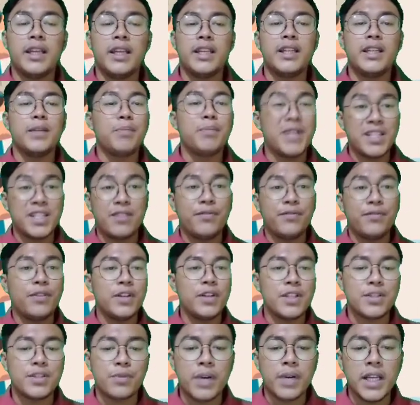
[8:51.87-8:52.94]
In the passive
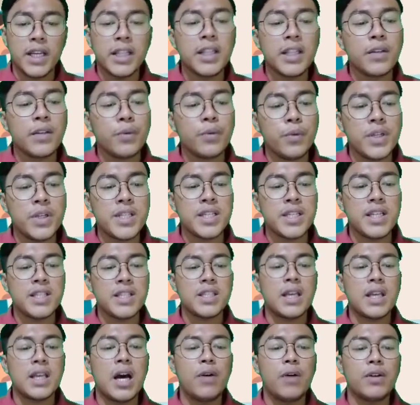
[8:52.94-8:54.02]
voice, right? Which
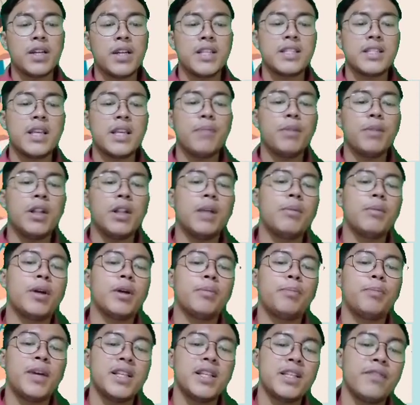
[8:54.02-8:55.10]
is our example
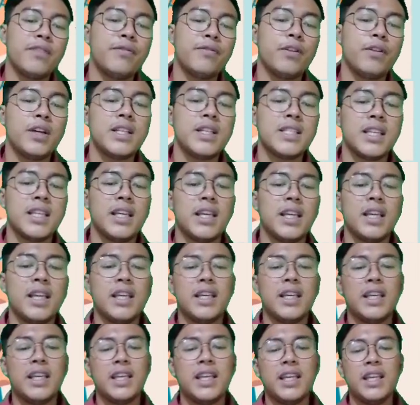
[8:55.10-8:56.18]
about passive voice
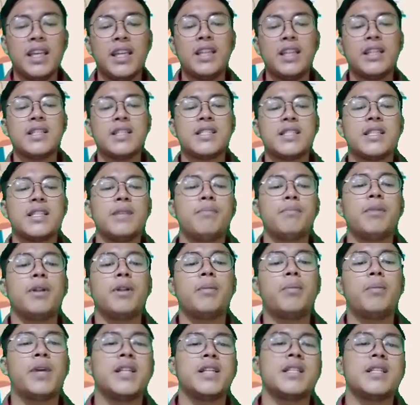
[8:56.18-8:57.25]
in the
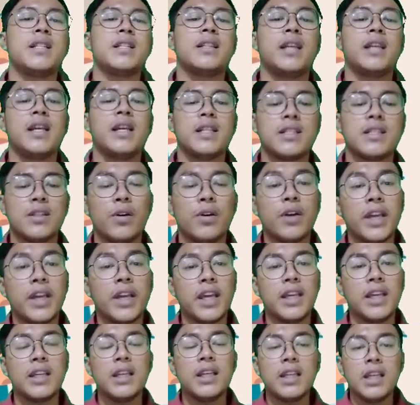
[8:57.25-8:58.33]
simple present tense.
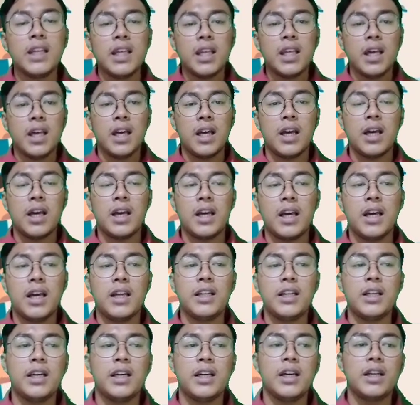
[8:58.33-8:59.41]
Okay,
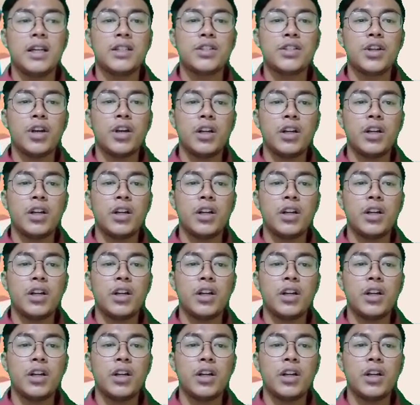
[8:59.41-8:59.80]
the